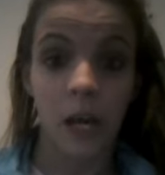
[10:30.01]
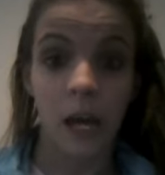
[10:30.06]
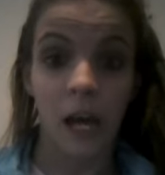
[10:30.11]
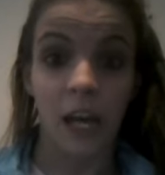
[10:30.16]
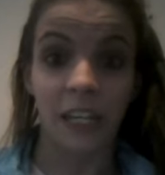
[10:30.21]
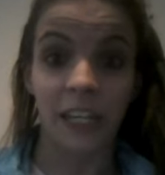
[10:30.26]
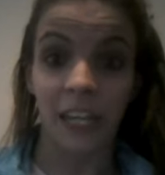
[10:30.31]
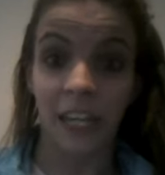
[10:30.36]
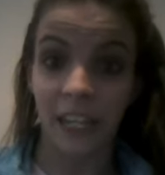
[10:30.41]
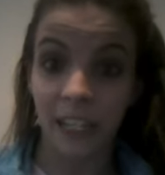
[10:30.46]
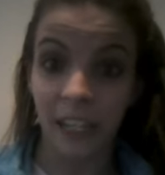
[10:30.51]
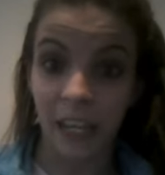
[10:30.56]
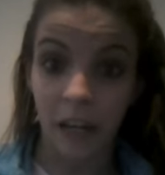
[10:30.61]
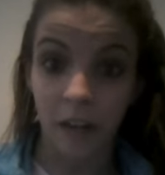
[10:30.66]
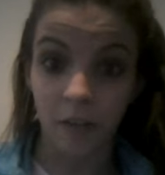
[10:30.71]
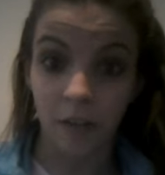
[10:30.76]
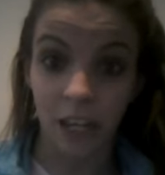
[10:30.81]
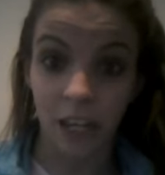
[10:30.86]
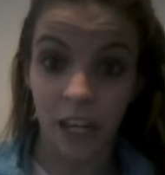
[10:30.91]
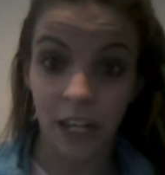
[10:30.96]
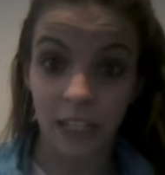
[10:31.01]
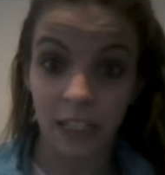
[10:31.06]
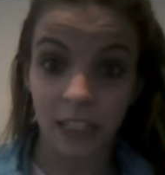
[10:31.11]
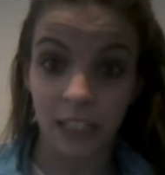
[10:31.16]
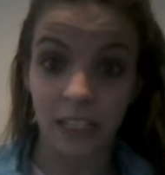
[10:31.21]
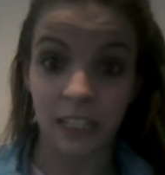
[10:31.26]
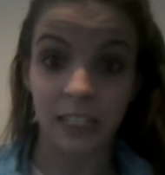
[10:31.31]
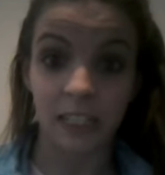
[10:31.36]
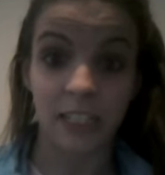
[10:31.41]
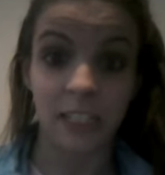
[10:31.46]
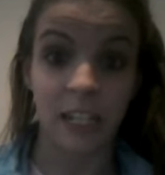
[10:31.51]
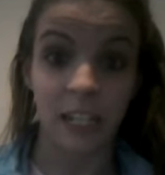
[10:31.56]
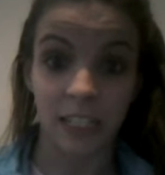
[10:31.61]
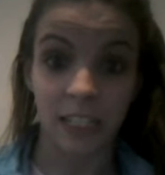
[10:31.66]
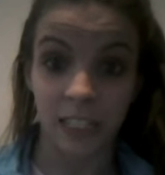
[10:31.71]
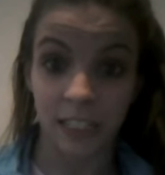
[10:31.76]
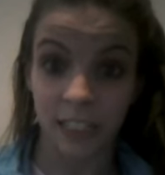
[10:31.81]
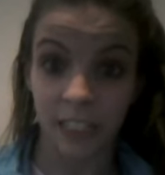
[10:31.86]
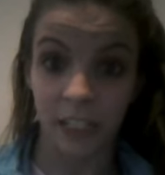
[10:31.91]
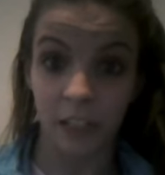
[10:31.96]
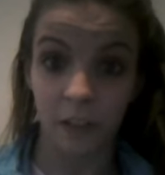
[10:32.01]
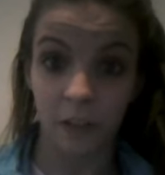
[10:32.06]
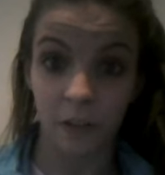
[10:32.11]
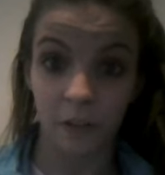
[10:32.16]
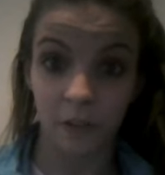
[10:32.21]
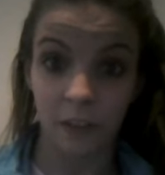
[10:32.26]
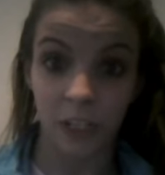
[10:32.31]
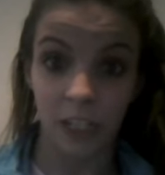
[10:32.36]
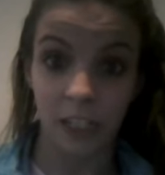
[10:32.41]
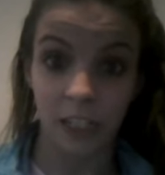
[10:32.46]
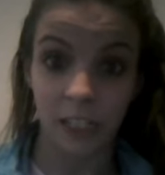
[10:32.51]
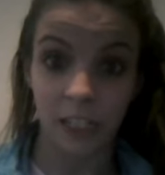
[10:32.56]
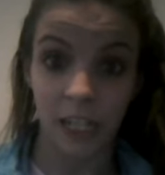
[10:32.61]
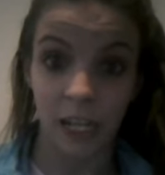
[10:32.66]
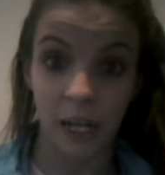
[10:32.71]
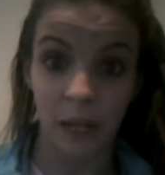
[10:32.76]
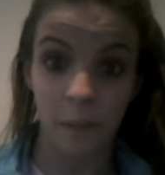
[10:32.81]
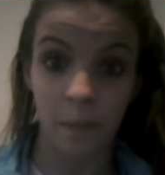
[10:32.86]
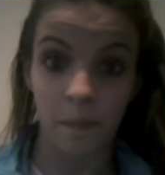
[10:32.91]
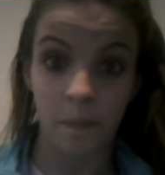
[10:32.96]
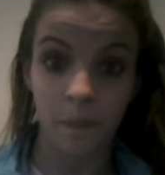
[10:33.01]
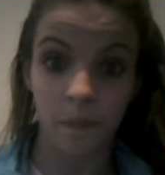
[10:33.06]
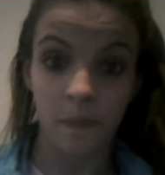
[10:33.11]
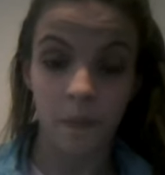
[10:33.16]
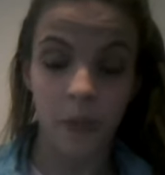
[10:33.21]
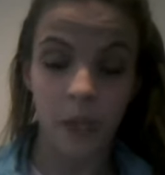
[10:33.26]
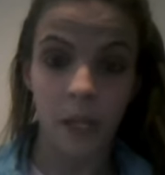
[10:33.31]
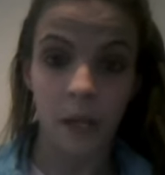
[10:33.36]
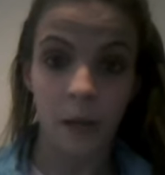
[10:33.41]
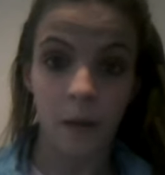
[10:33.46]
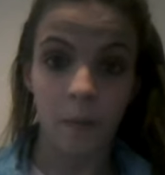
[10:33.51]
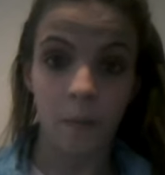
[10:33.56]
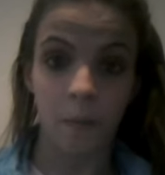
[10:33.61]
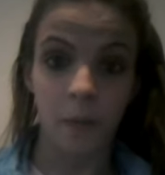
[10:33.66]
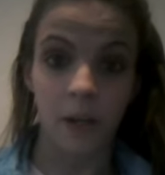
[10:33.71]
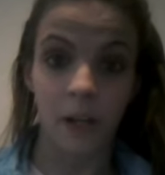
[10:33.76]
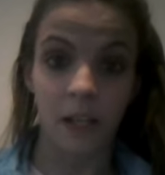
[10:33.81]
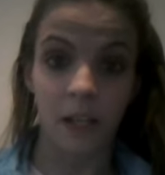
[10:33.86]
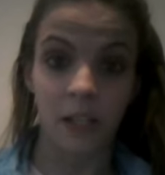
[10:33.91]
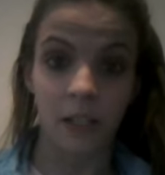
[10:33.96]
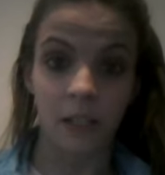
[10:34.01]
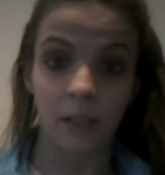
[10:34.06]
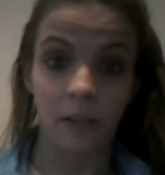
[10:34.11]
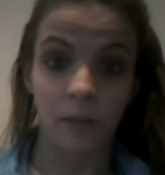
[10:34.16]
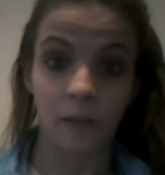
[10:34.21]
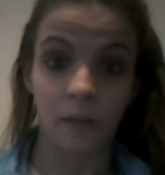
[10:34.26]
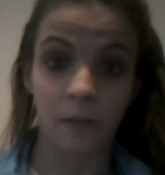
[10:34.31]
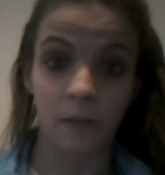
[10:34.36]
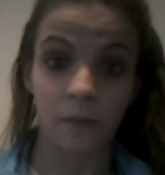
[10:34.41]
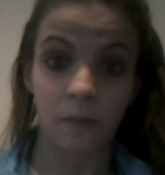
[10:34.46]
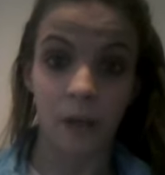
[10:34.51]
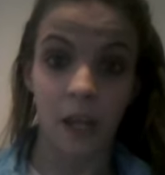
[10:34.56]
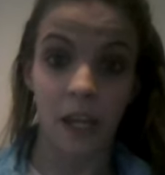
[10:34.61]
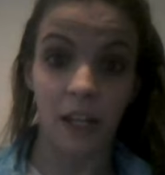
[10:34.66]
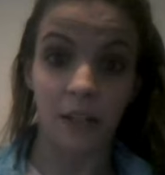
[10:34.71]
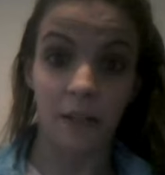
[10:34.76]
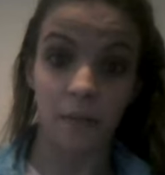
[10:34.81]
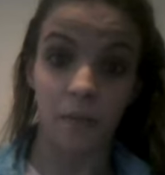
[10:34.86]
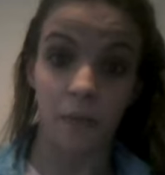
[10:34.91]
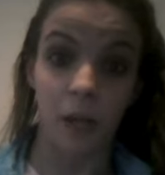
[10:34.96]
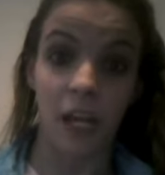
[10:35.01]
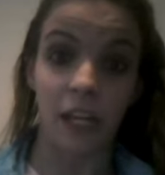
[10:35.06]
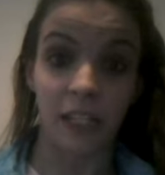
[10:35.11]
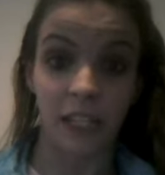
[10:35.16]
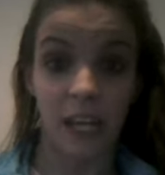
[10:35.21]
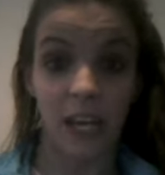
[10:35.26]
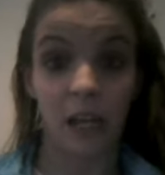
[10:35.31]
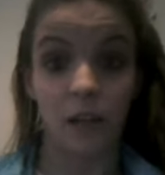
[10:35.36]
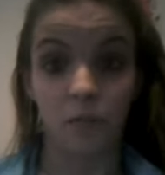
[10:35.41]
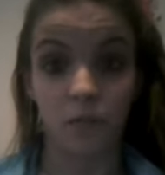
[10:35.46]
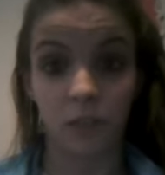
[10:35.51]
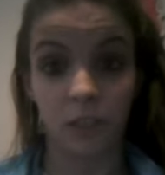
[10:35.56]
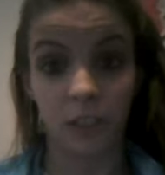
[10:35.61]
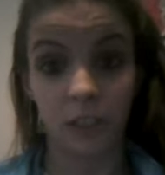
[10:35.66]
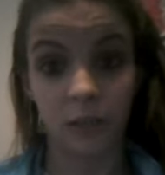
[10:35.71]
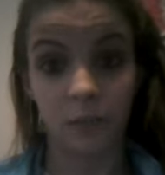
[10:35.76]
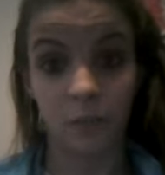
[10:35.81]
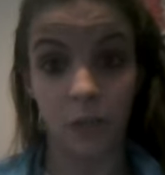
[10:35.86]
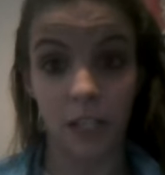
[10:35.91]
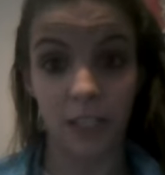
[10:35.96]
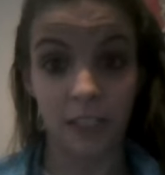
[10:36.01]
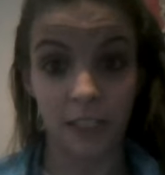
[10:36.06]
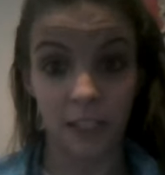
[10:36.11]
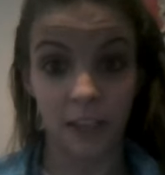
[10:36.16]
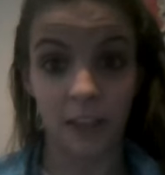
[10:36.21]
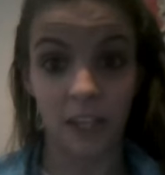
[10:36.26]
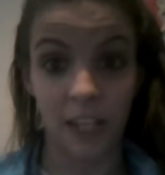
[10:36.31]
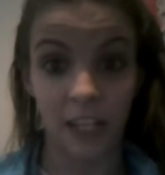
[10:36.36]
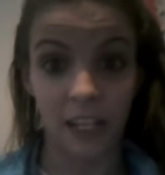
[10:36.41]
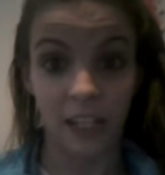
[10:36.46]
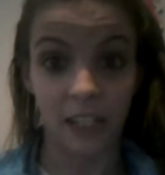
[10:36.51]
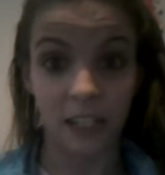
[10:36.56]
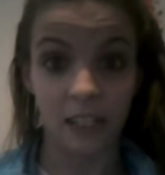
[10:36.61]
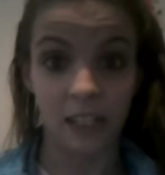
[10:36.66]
I can't count that because it's not consecutive clean time, but it counts. It's a thing.